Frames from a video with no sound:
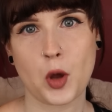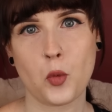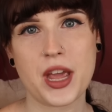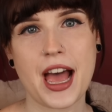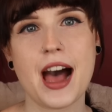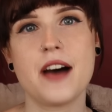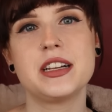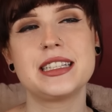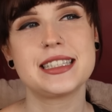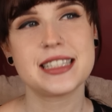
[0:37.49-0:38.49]
We
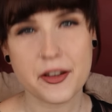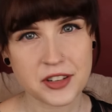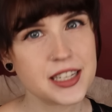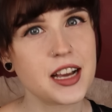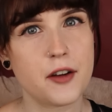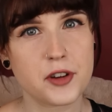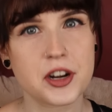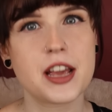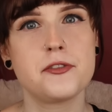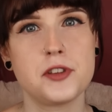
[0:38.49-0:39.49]
have definitely covered a